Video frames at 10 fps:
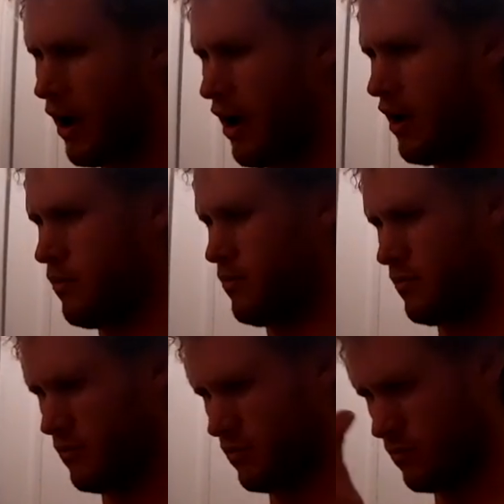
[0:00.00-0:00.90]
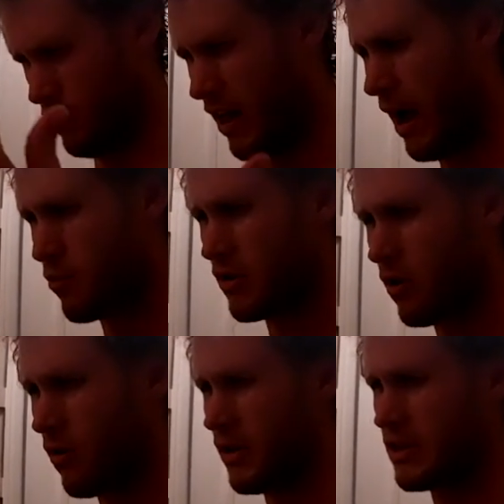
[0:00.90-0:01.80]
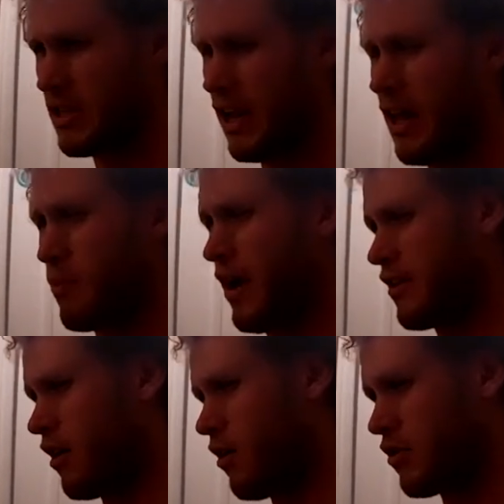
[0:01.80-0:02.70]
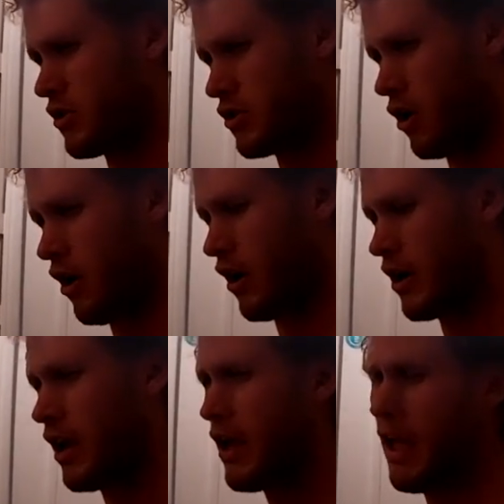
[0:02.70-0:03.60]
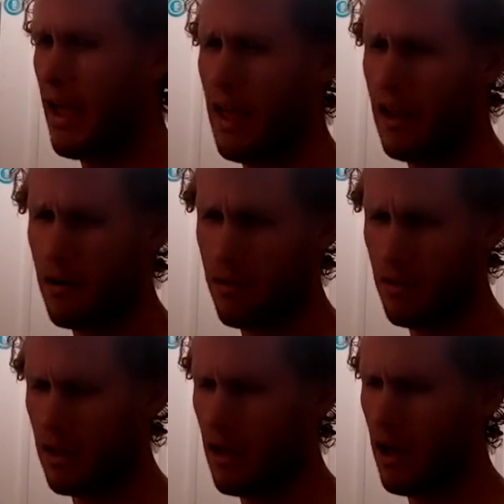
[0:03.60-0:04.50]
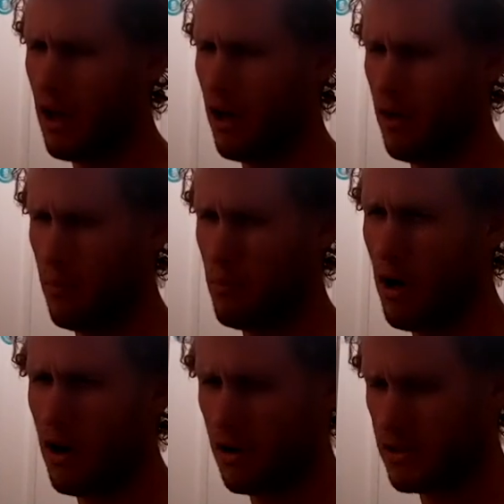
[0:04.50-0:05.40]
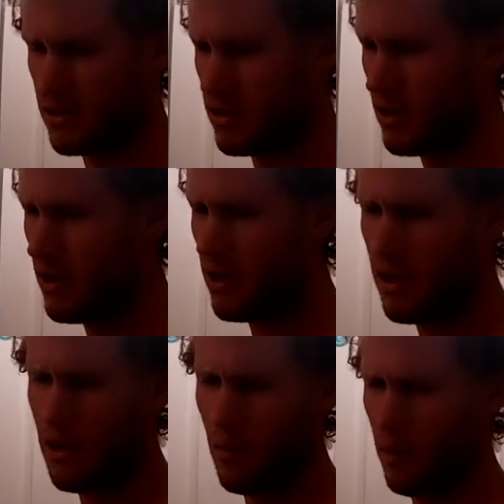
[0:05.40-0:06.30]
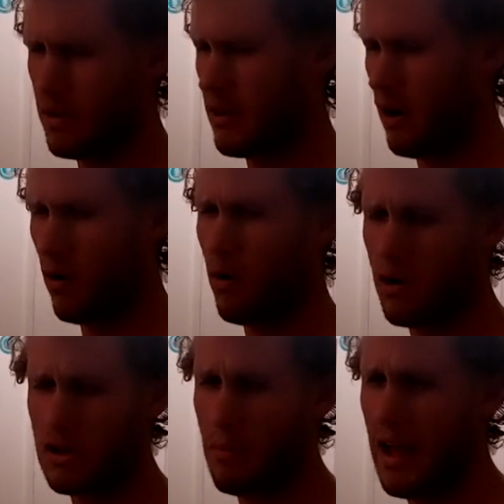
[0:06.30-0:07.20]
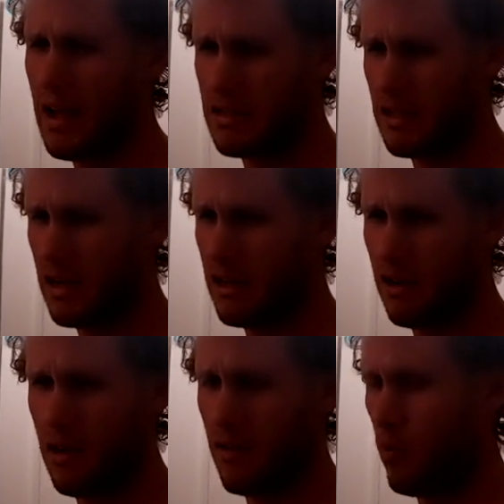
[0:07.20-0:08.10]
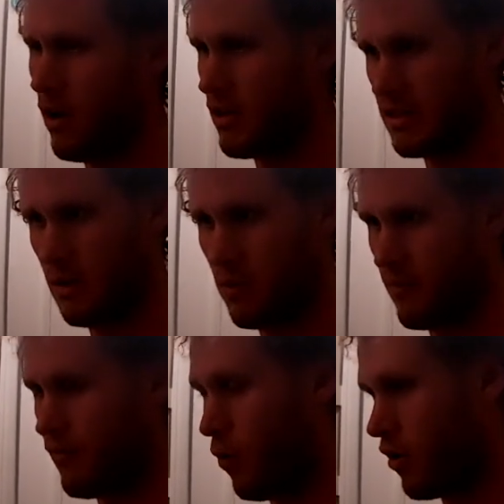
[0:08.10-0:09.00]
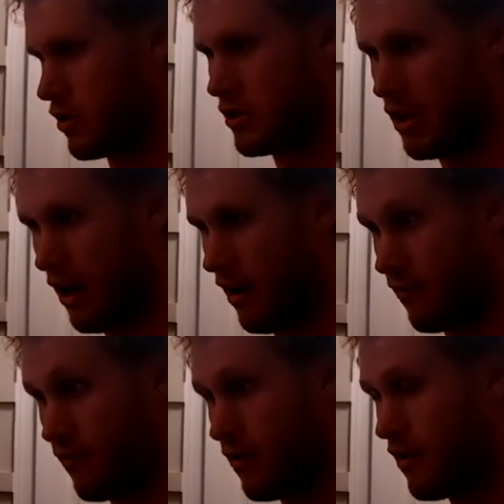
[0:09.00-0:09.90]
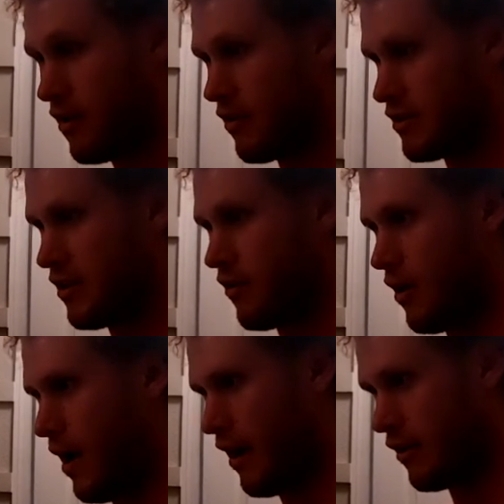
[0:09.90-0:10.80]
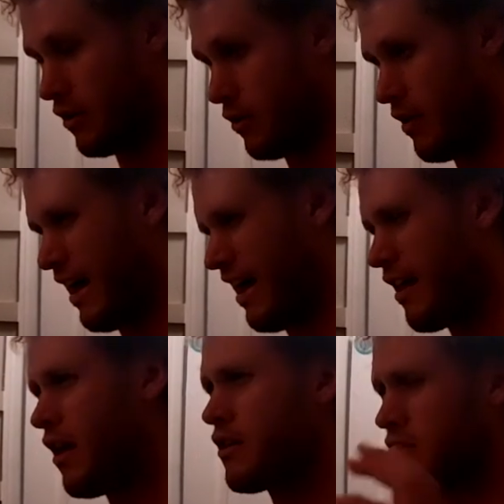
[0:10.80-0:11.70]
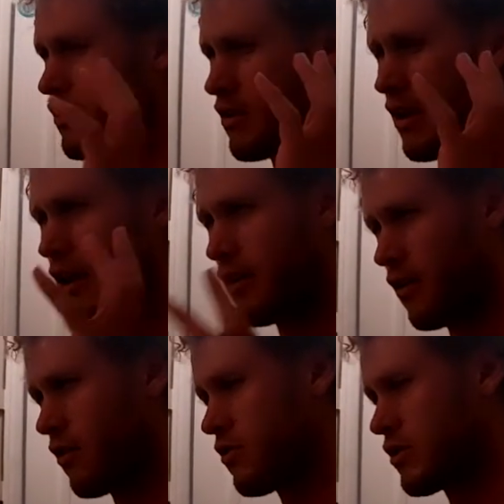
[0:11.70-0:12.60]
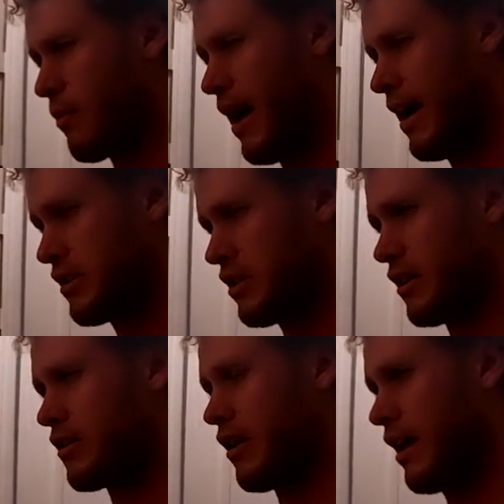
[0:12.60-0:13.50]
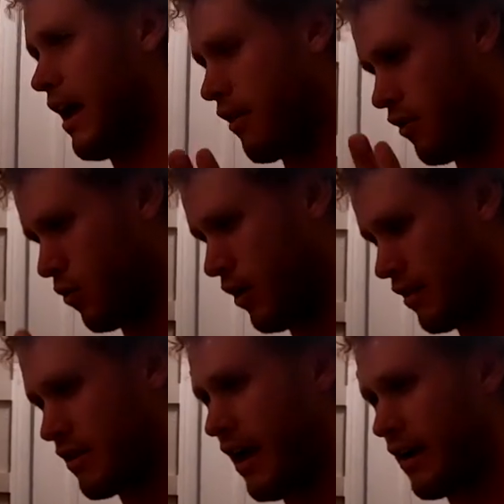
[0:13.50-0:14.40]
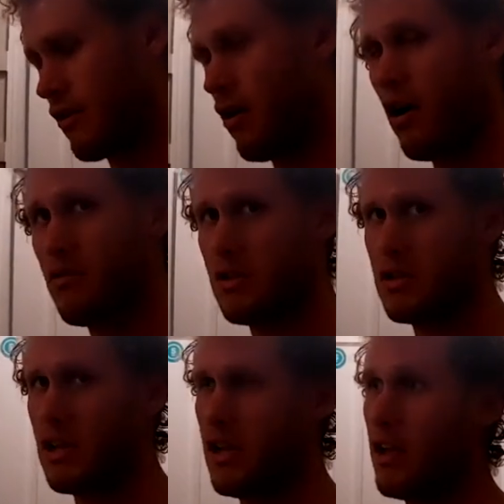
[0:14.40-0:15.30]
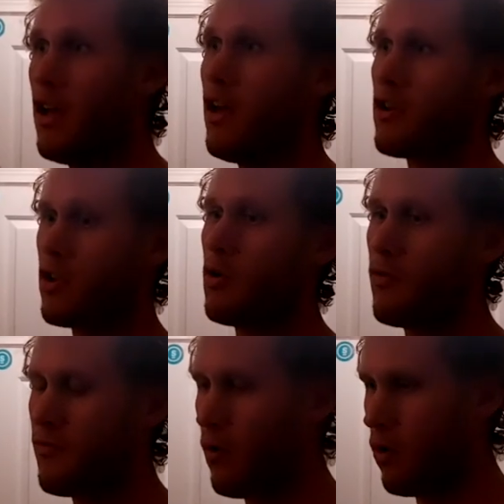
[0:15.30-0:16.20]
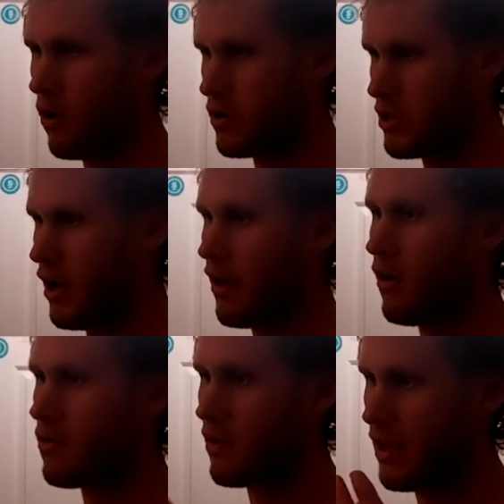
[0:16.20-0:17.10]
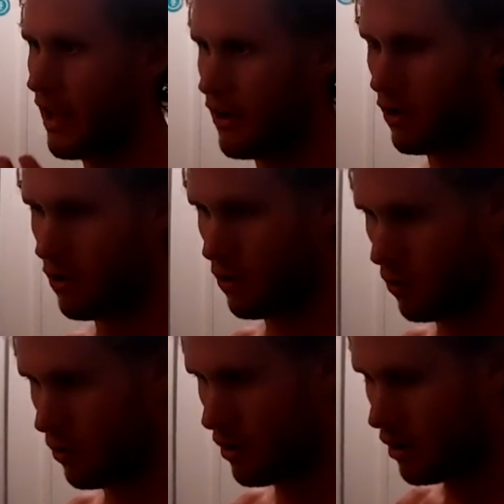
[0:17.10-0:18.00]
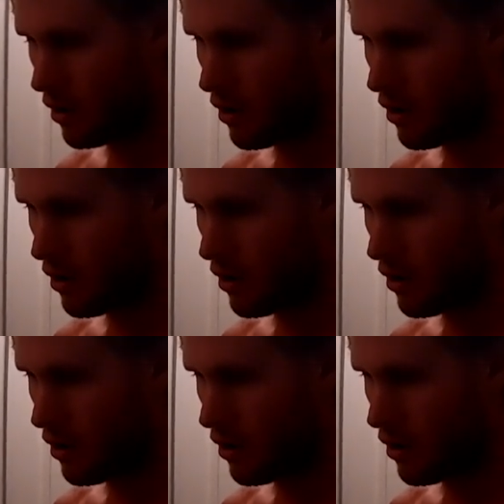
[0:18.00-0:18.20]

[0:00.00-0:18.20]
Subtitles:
a laboratory set up by Tony Stark and the monks with their orange magic, the ones that would forge stuff that don't know how to do that. So then they use magic together with technology to forge not only a new